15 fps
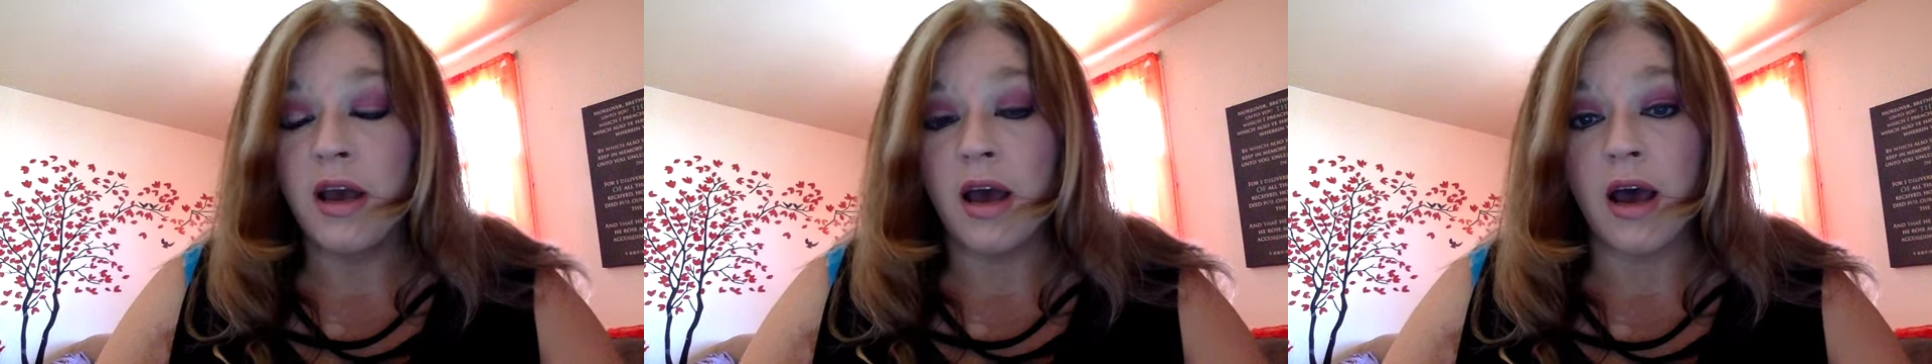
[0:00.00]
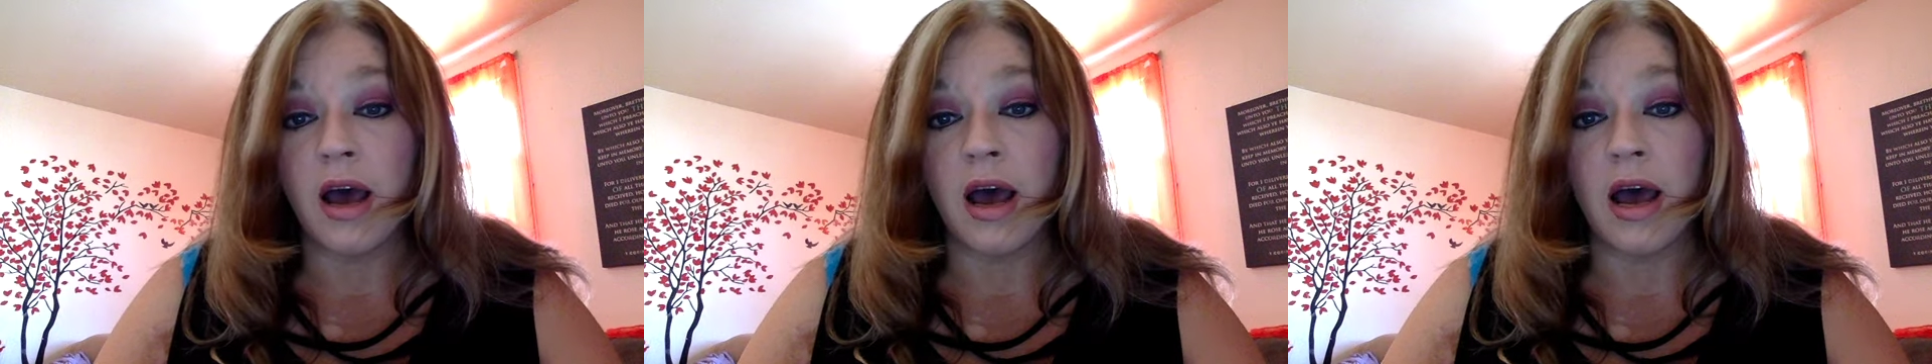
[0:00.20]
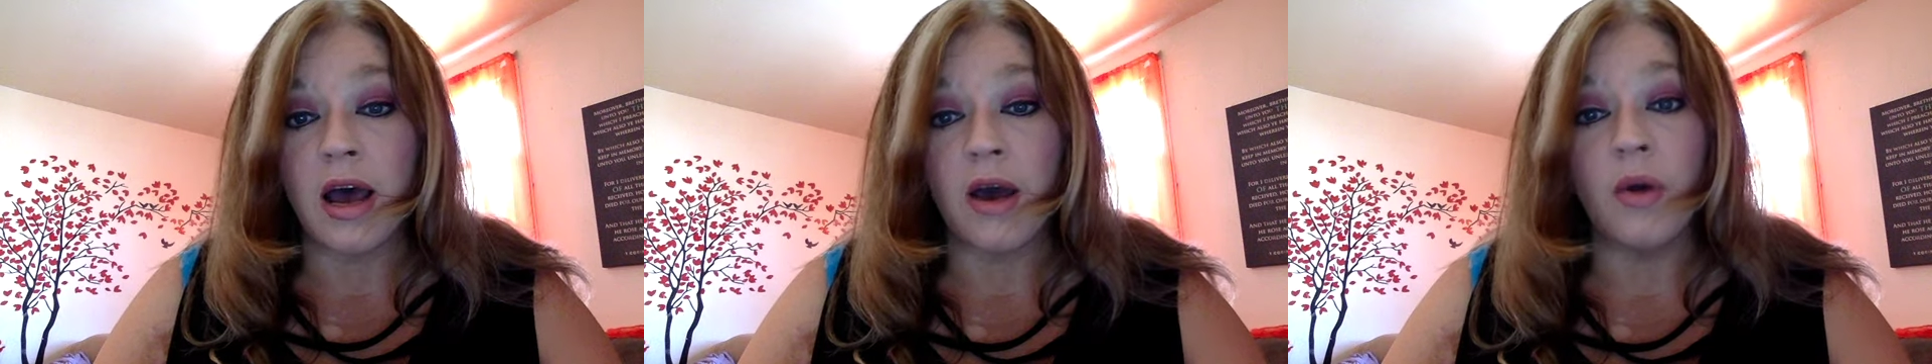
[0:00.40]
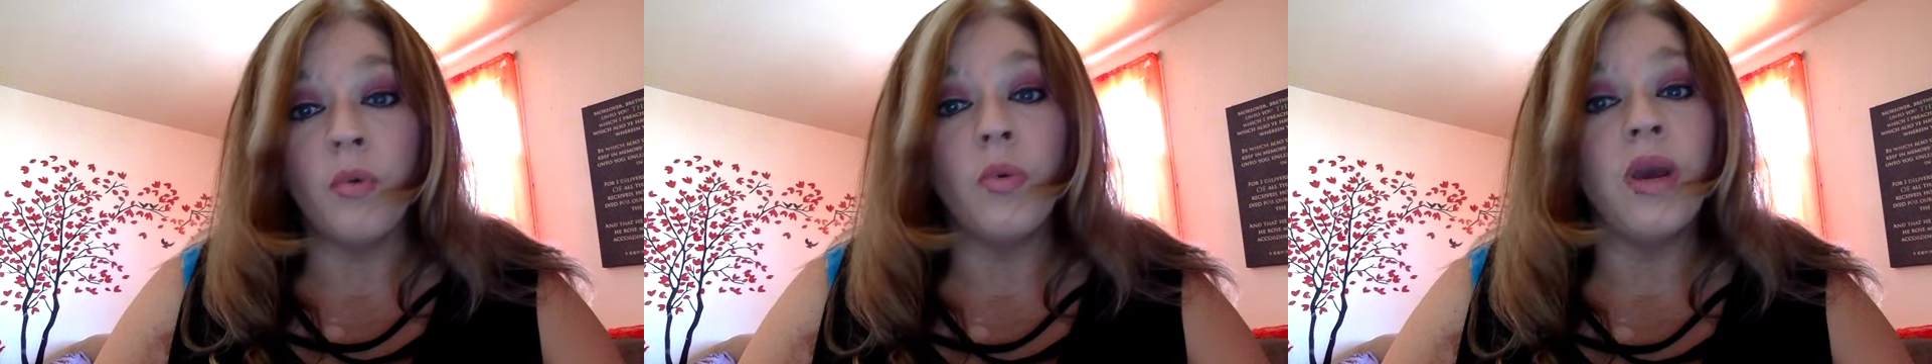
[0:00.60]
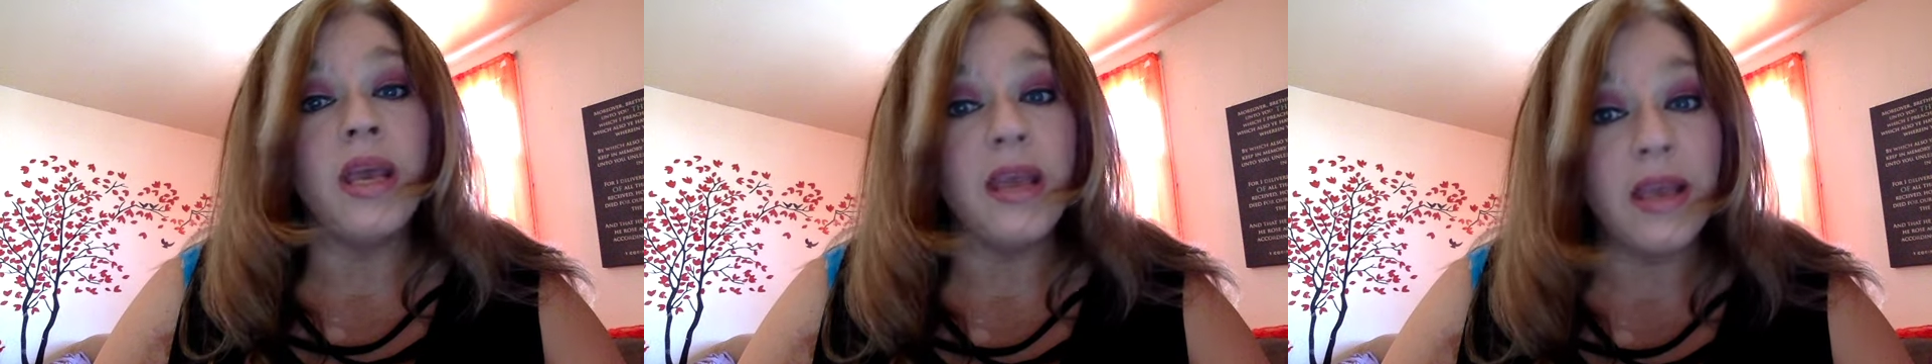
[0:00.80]
uh,
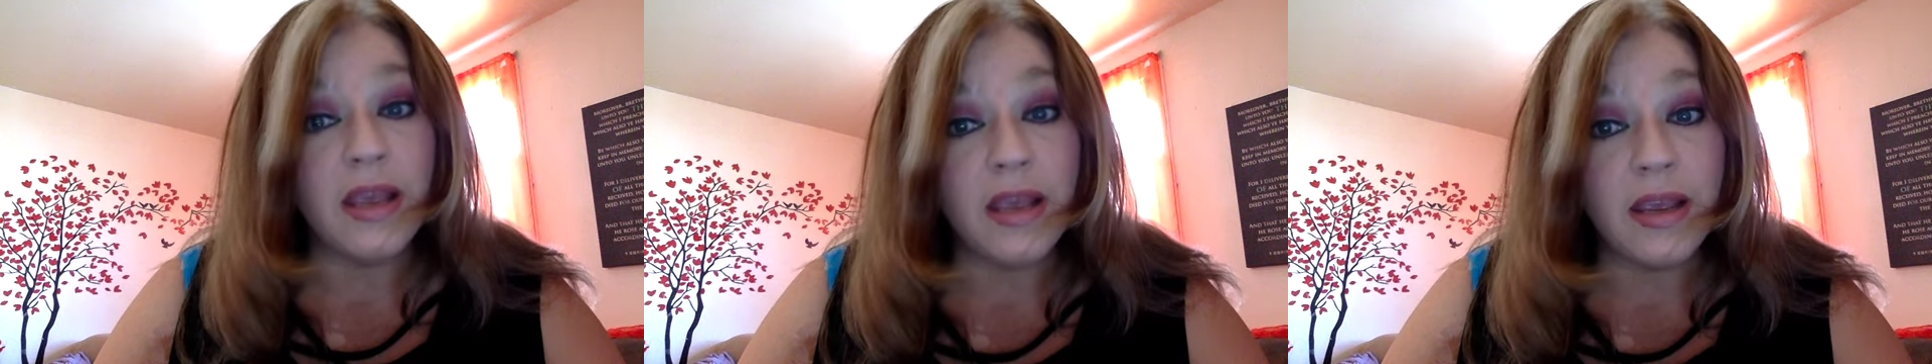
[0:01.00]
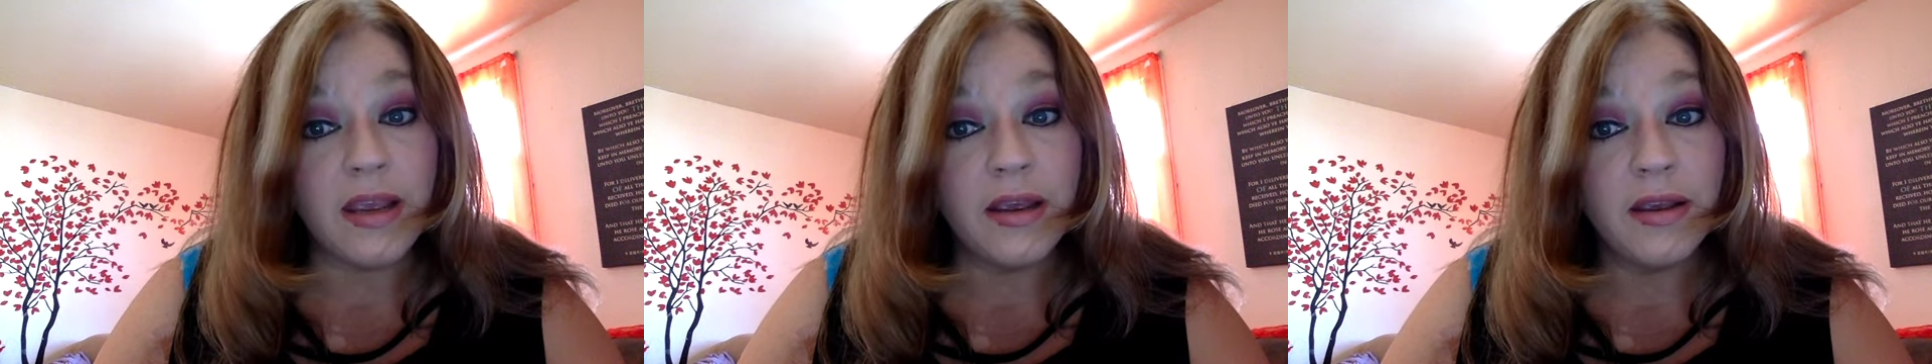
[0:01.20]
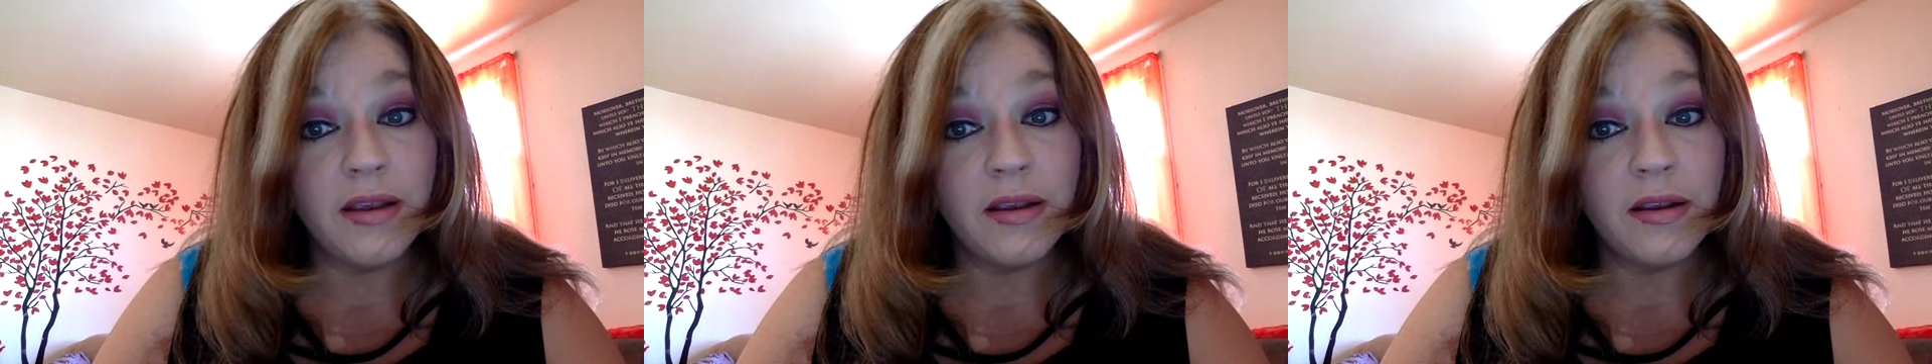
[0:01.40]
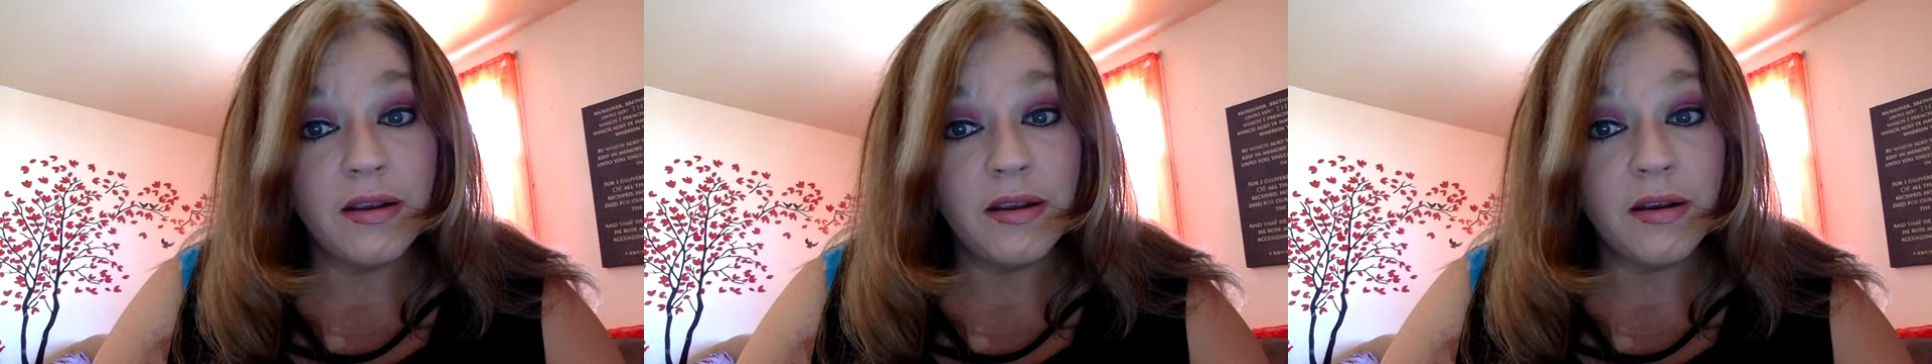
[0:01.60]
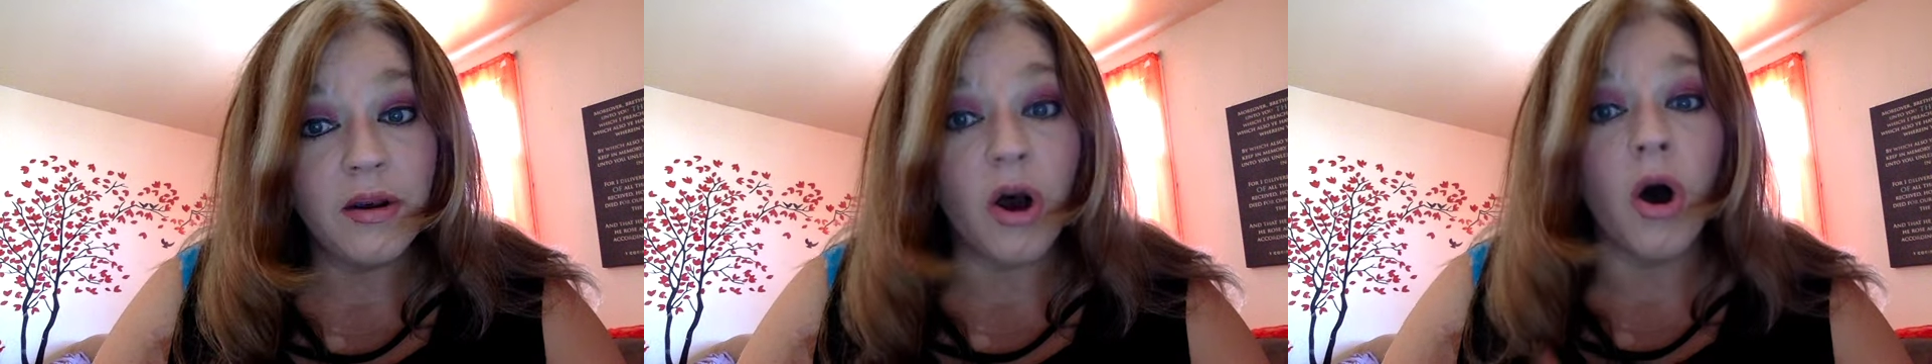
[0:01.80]
we
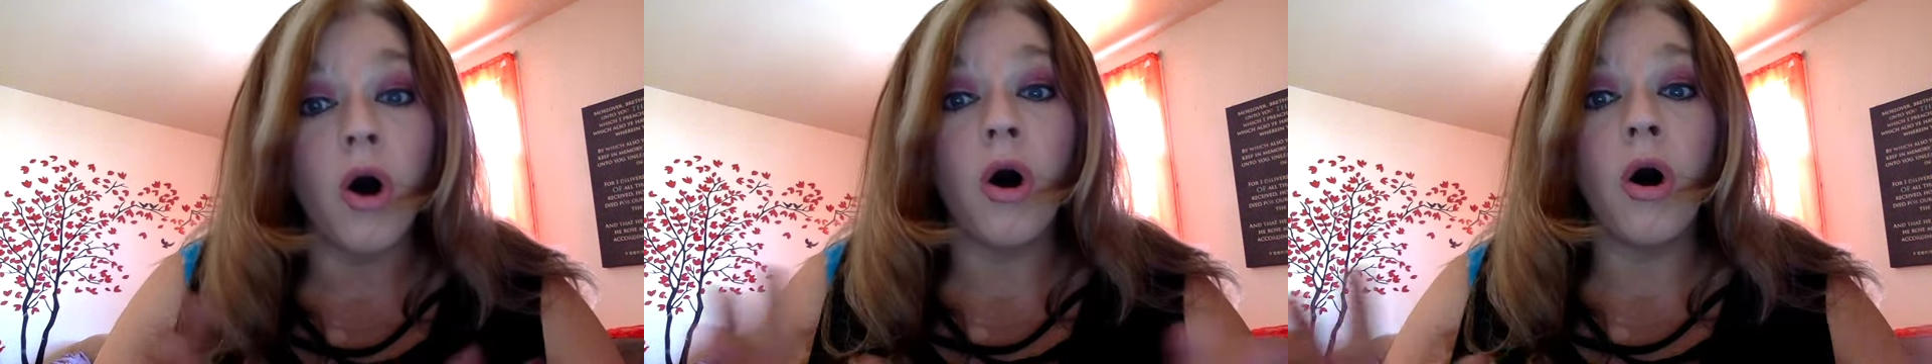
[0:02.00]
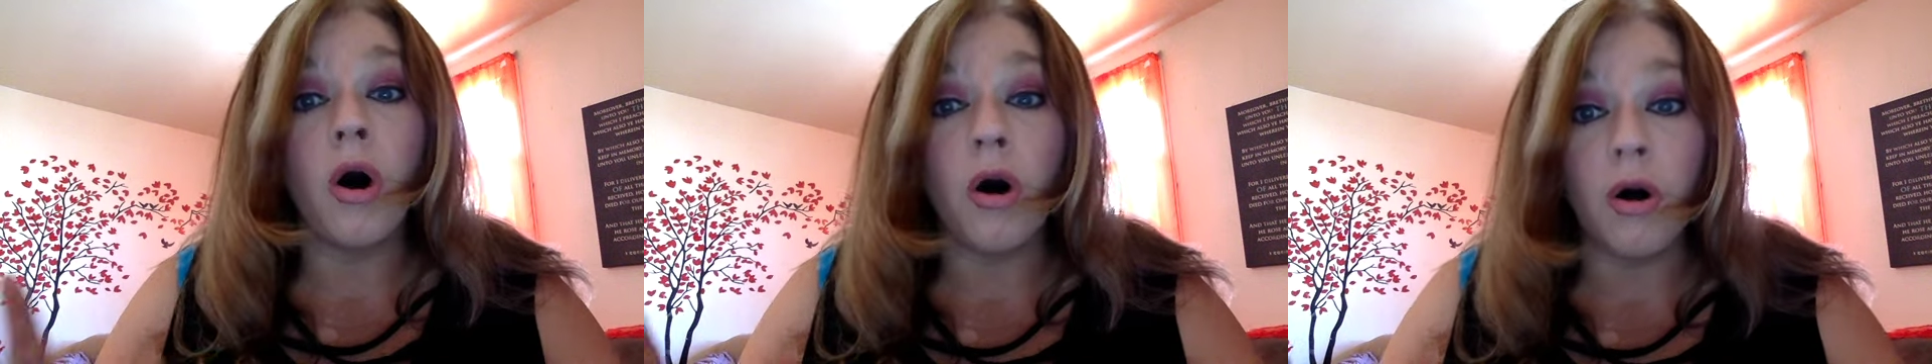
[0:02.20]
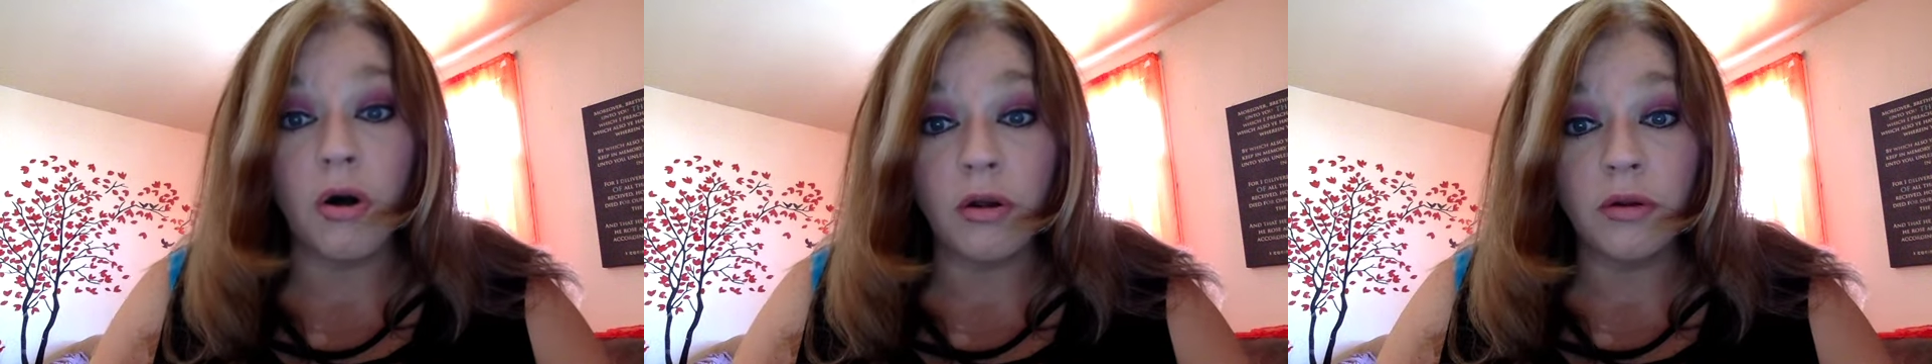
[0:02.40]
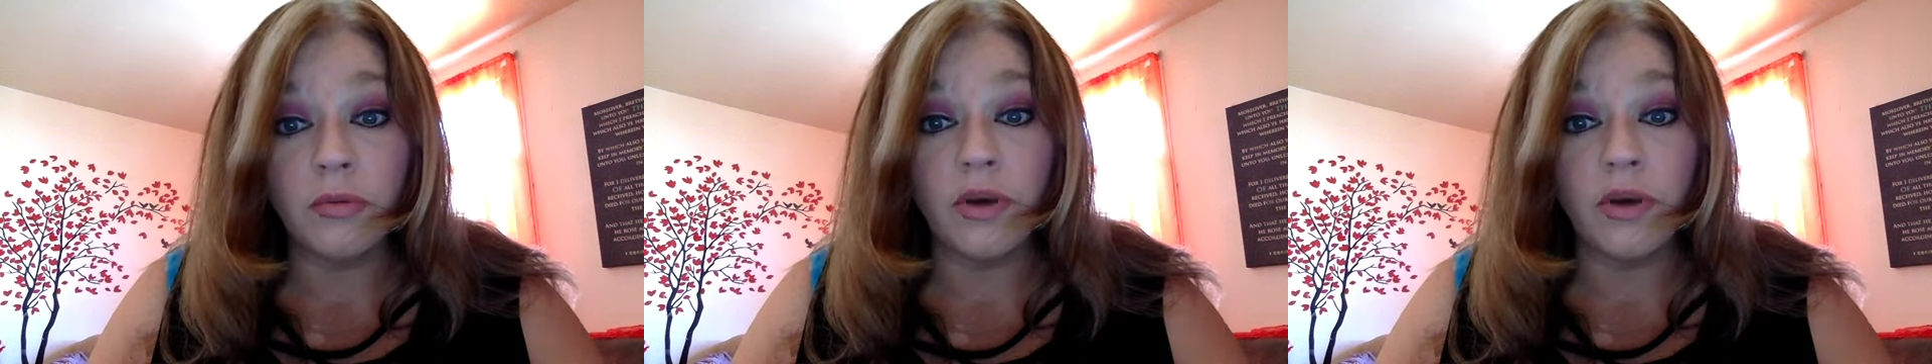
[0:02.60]
all,